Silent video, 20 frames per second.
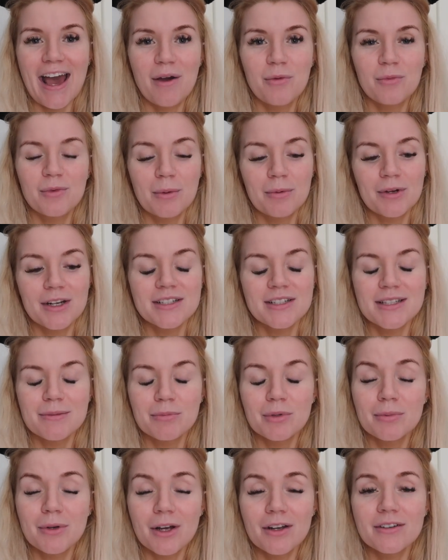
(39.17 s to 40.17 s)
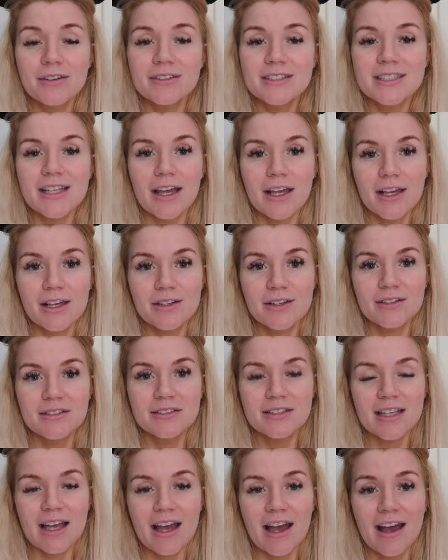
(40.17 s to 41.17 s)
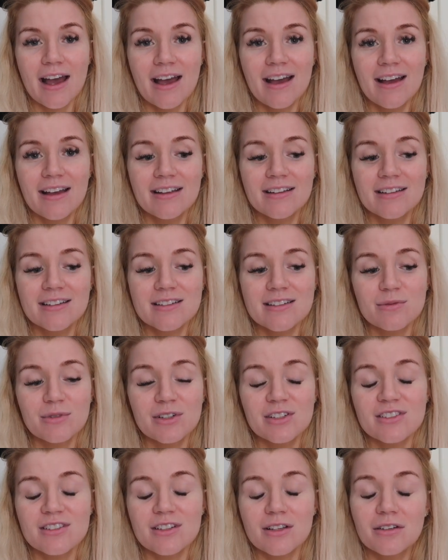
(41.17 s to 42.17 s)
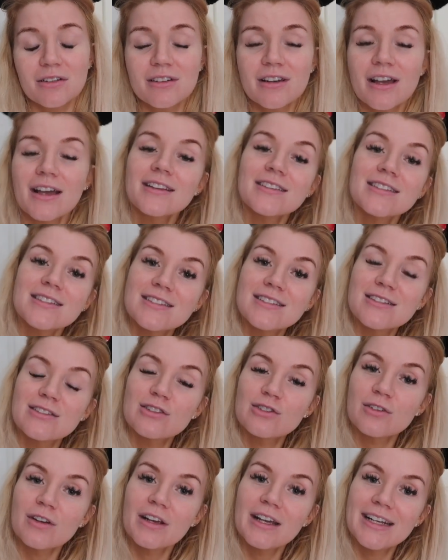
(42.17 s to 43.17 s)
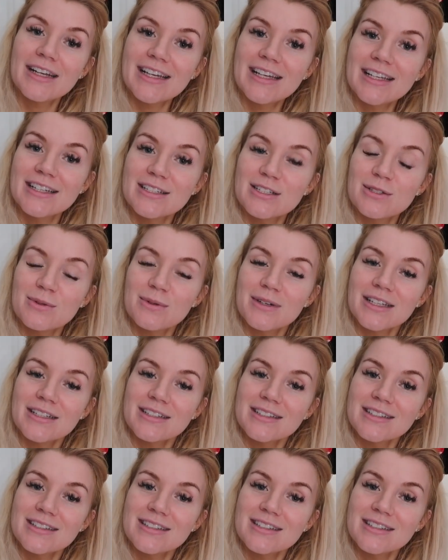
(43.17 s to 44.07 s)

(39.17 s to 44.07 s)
with pretty simple products that I use, and we're just going to get straight into it.